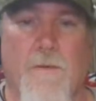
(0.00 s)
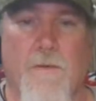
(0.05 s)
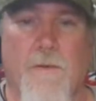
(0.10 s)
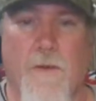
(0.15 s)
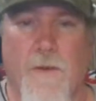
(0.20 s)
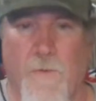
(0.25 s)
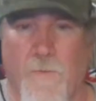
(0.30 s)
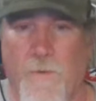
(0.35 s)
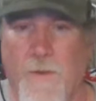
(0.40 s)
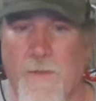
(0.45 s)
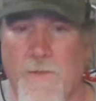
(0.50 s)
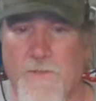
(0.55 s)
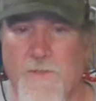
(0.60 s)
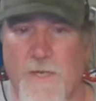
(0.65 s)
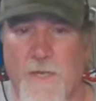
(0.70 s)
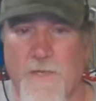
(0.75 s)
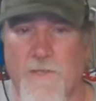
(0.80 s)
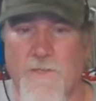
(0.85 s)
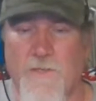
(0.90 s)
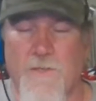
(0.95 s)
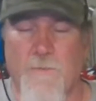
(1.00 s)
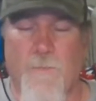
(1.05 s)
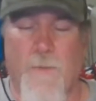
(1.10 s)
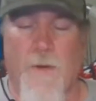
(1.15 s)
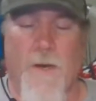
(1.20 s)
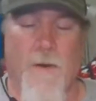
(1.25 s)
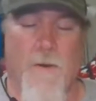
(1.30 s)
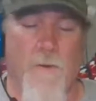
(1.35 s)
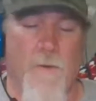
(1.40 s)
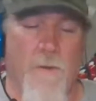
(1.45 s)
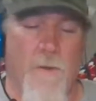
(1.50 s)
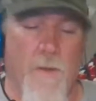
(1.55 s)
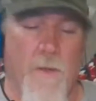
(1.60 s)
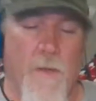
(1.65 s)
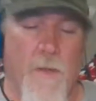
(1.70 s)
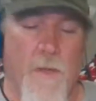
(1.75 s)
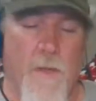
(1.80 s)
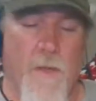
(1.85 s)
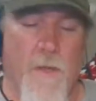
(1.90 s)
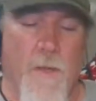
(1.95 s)
an oil change tomorrow.
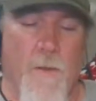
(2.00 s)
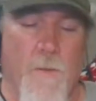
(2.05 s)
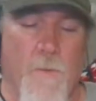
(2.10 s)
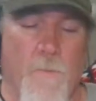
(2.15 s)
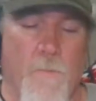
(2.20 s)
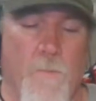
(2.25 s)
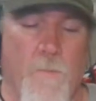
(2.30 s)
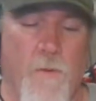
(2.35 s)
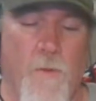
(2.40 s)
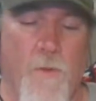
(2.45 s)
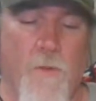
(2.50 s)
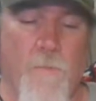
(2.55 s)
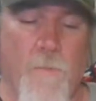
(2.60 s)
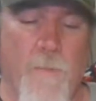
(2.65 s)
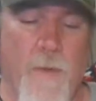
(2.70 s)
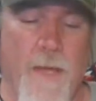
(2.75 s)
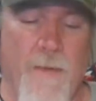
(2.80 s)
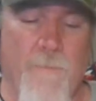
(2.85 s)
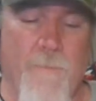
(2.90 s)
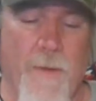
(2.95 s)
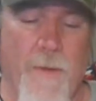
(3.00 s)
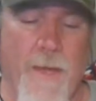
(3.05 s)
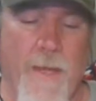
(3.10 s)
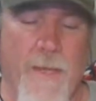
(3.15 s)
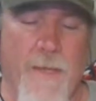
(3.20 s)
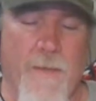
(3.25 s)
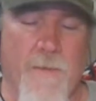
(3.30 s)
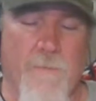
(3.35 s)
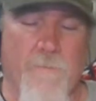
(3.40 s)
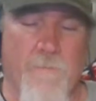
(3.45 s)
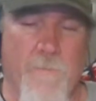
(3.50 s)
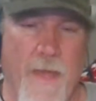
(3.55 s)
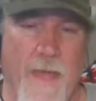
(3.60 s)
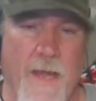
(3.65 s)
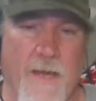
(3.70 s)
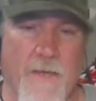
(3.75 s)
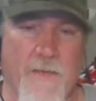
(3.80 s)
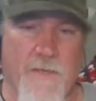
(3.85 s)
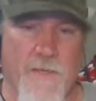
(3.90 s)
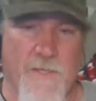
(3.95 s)
Pulled my bike
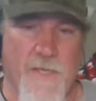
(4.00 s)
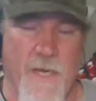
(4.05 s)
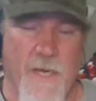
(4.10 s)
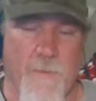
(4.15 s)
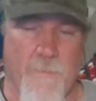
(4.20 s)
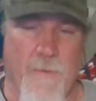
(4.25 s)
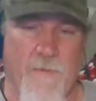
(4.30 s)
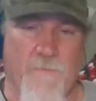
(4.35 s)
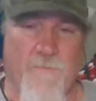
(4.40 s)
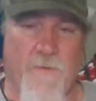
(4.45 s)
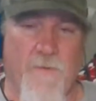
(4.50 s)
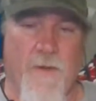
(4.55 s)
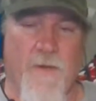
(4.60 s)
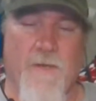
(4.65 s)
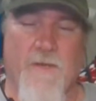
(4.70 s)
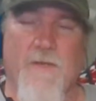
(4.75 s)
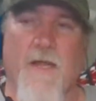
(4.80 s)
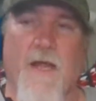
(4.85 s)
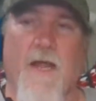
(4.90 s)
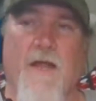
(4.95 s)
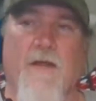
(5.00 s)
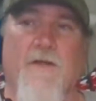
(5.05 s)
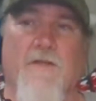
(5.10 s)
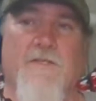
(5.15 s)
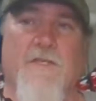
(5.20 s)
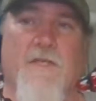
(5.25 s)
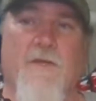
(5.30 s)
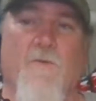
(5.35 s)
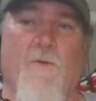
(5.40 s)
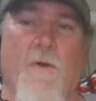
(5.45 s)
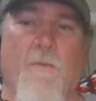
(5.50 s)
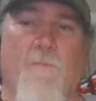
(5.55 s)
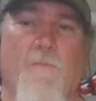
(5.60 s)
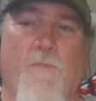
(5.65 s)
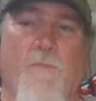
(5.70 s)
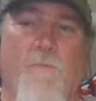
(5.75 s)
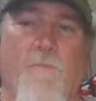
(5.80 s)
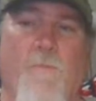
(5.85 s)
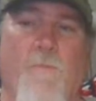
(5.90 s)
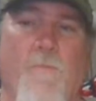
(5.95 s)
back to check my front tire to see what
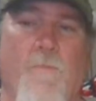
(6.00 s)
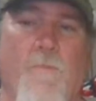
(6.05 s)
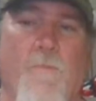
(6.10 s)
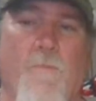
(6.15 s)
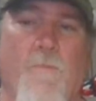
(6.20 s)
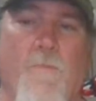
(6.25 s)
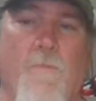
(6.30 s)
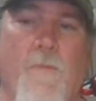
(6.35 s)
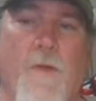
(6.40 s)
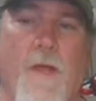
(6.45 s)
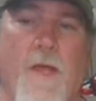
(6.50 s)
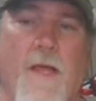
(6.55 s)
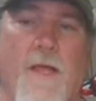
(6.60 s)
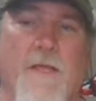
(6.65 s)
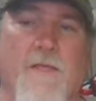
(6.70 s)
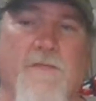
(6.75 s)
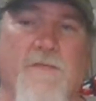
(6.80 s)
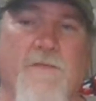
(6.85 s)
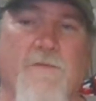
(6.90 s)
uh,